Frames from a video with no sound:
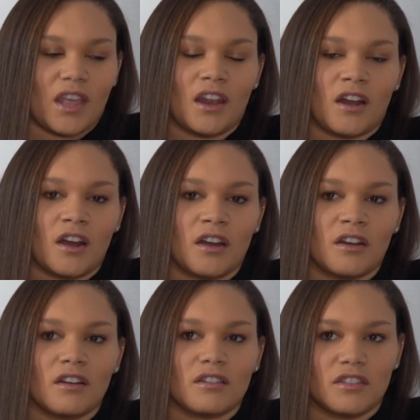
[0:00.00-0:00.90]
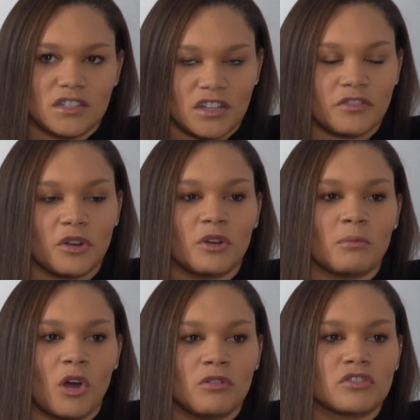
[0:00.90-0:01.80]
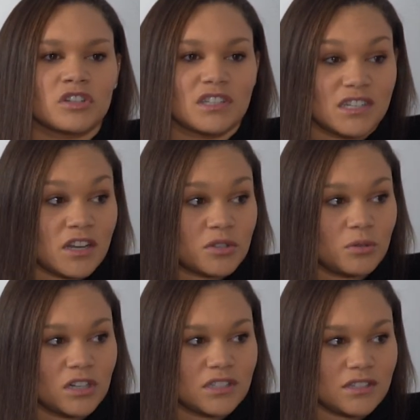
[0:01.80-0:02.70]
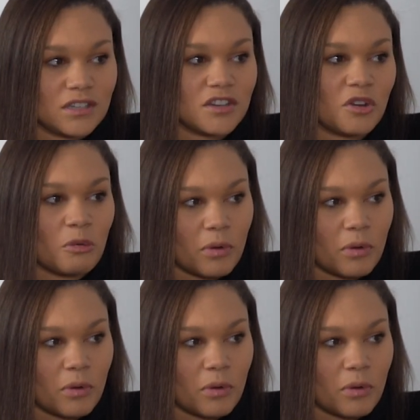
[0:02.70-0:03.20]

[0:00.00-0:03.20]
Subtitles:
and the delivery room overlooked the tennis courts at Centennial